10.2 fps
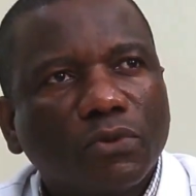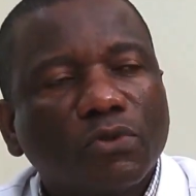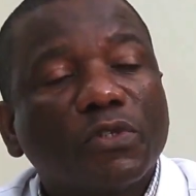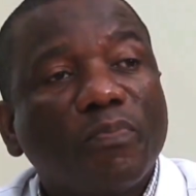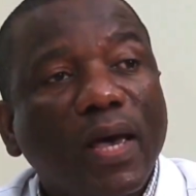
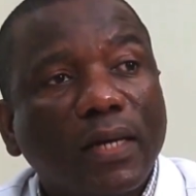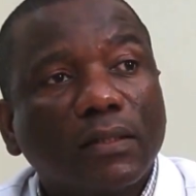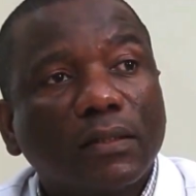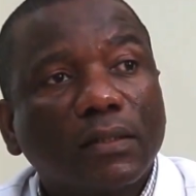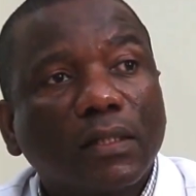to
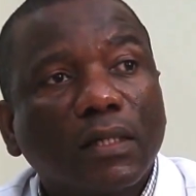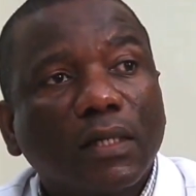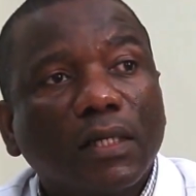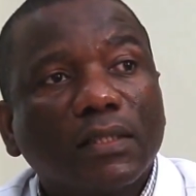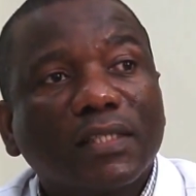spend
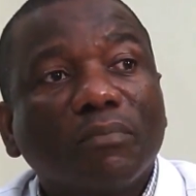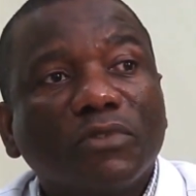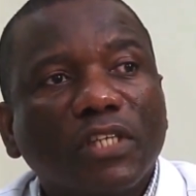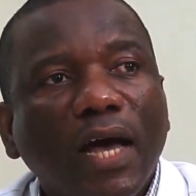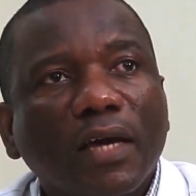some
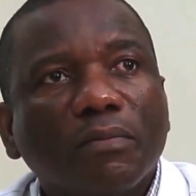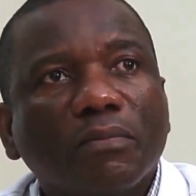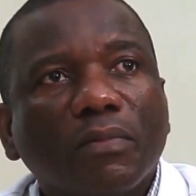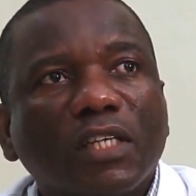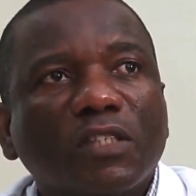time,